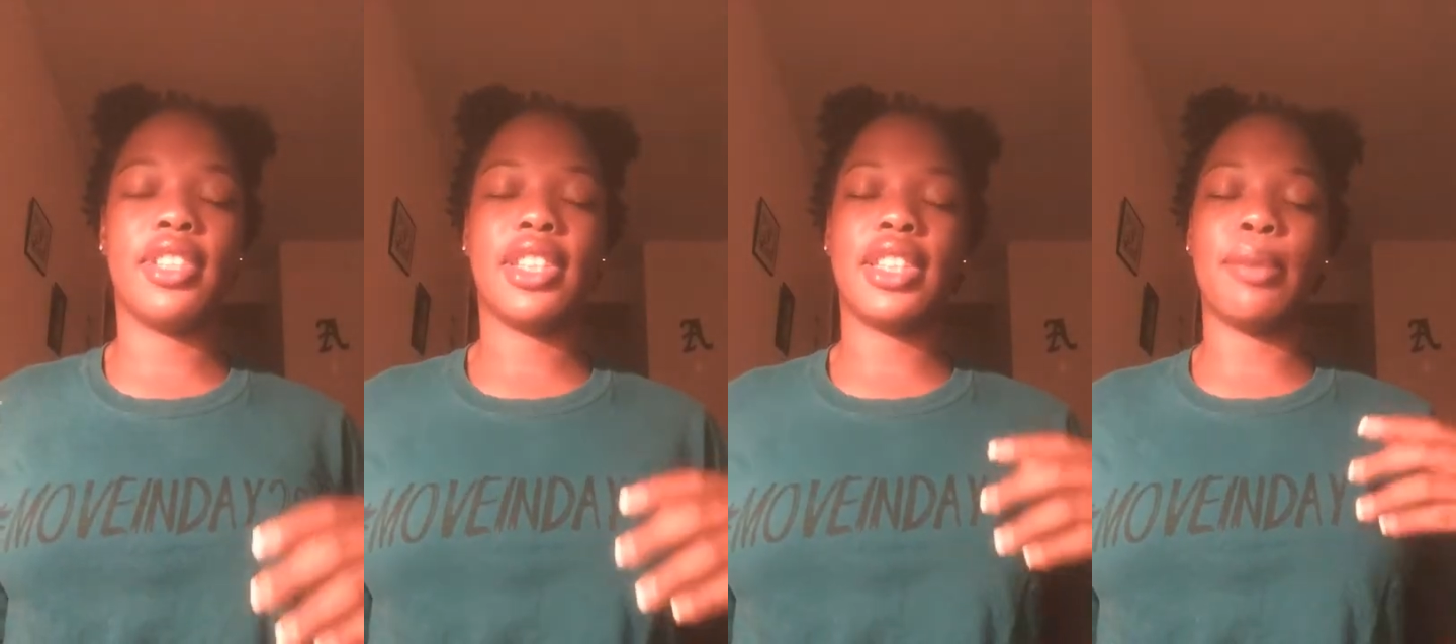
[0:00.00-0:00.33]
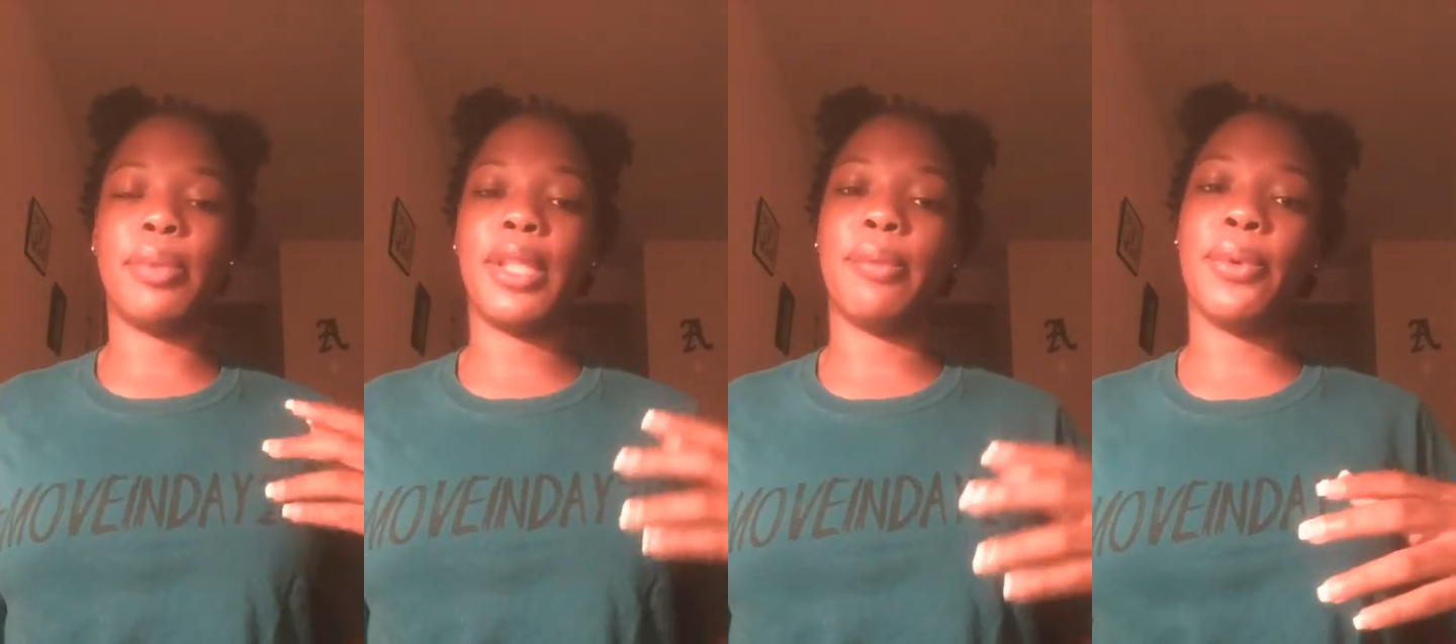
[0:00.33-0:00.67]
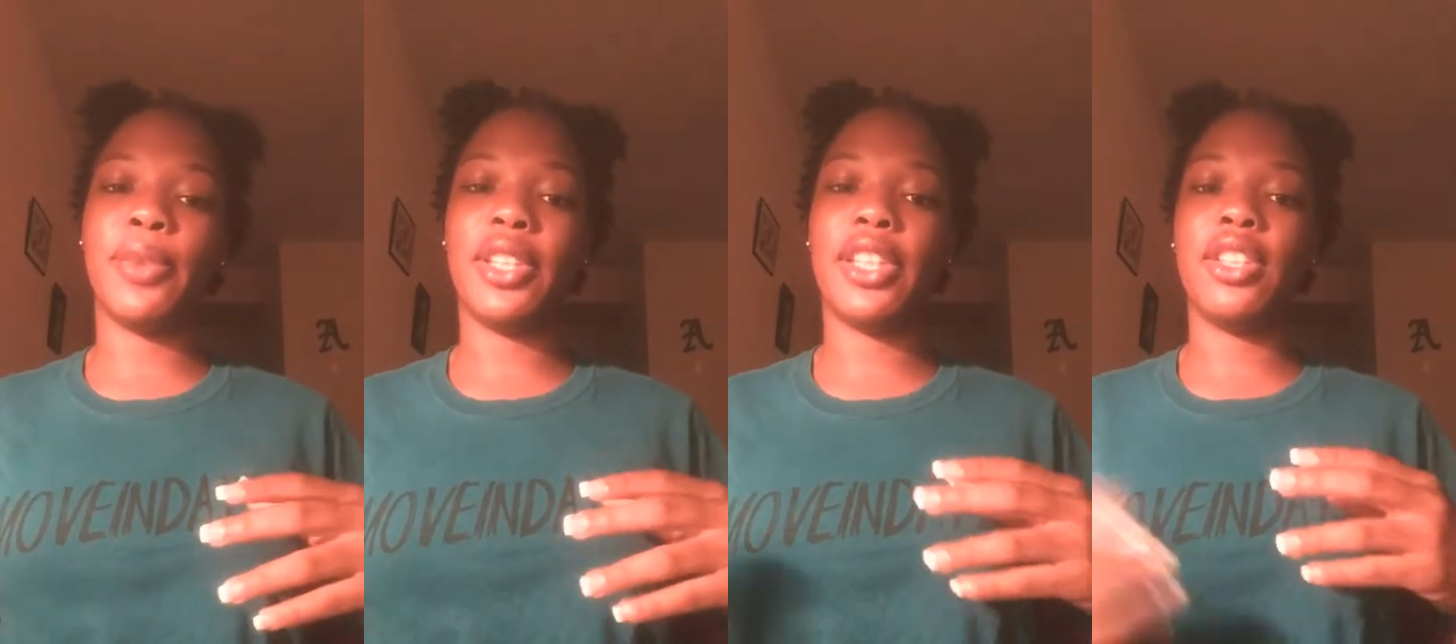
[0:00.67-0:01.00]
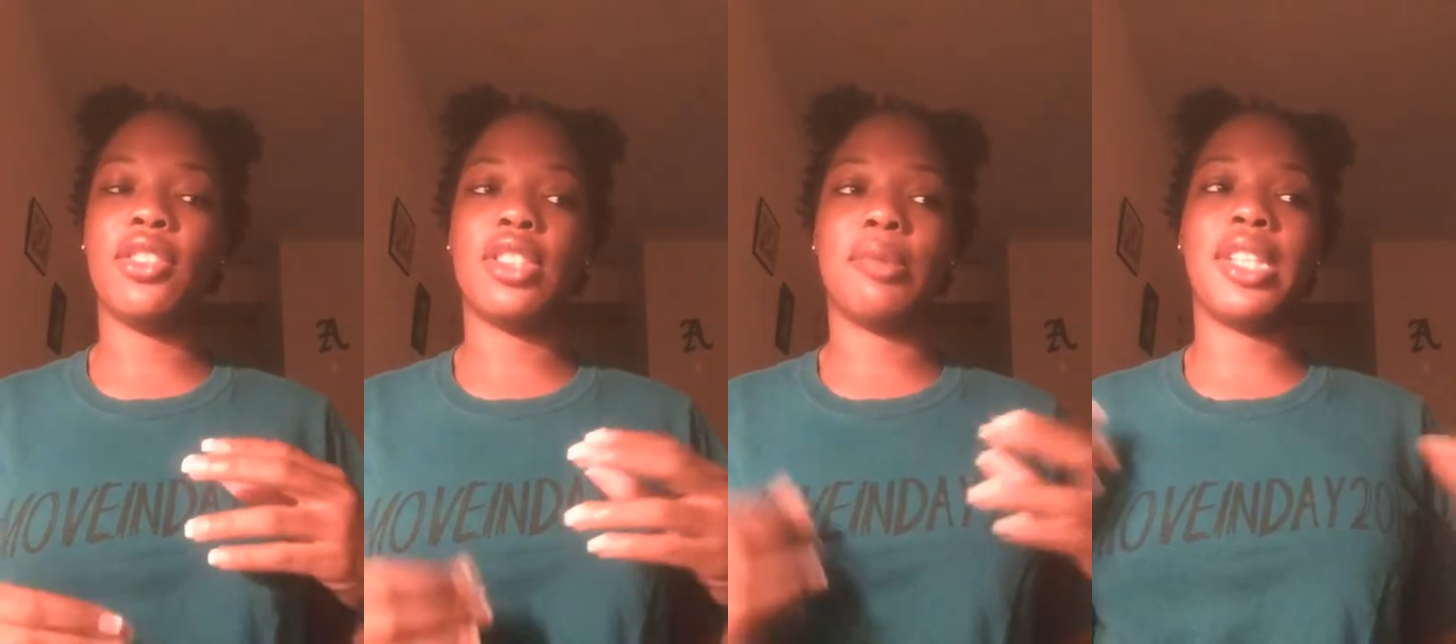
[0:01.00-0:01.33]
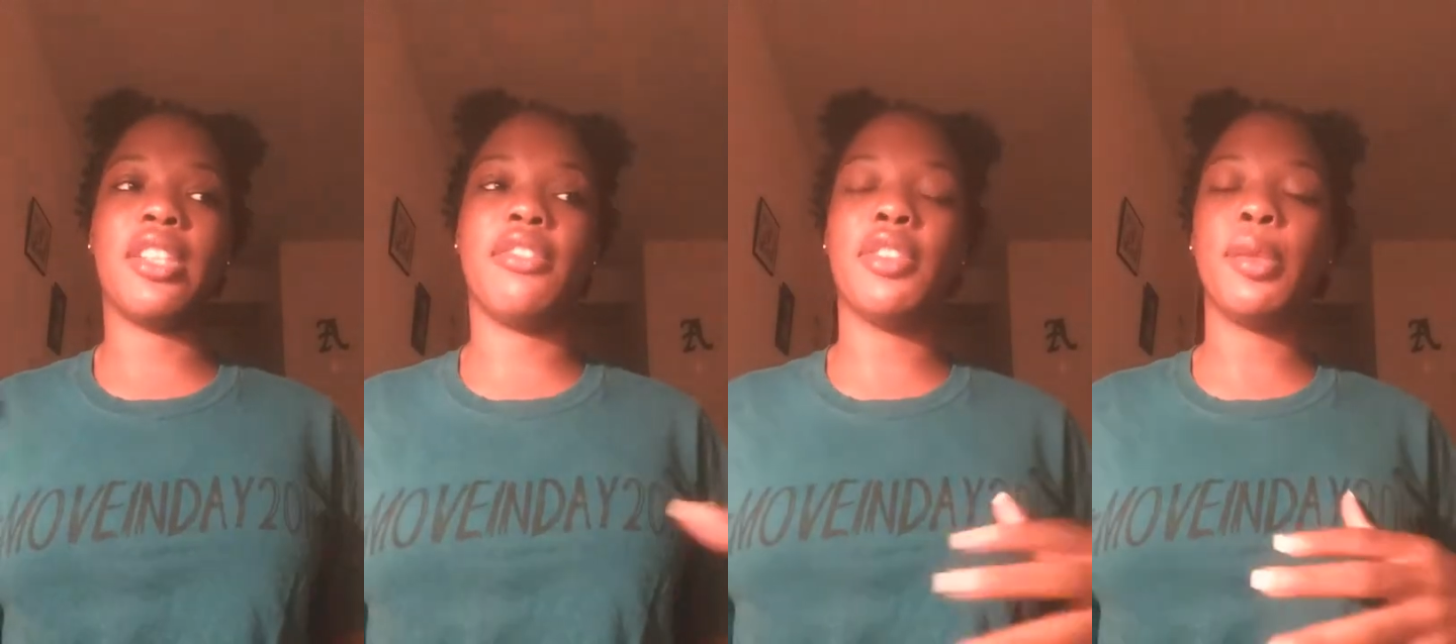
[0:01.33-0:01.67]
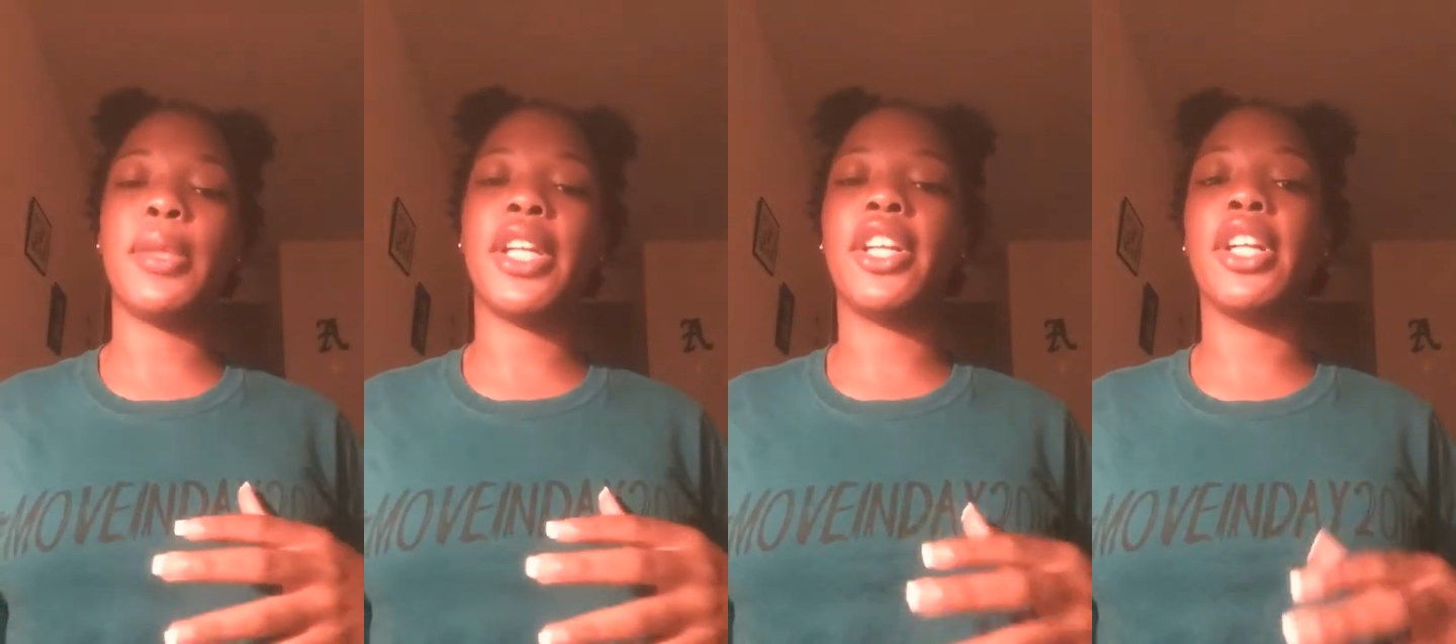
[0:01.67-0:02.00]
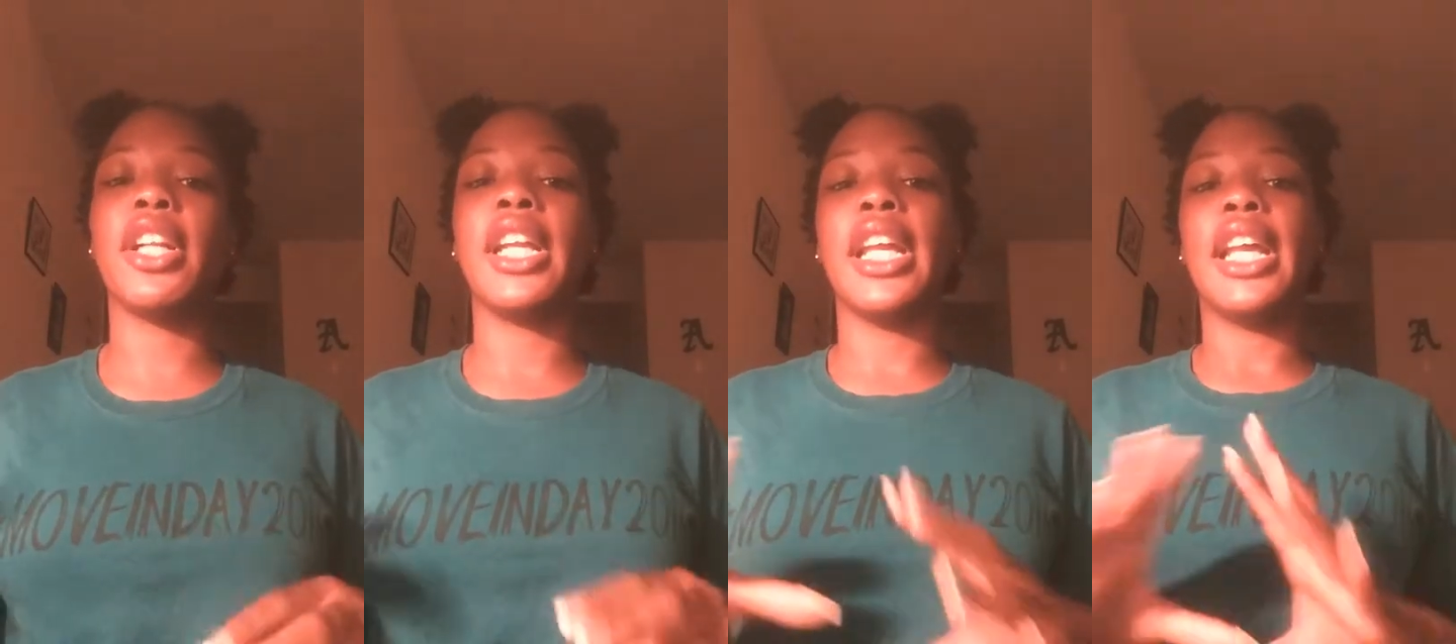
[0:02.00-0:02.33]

some people with you to make you feel better.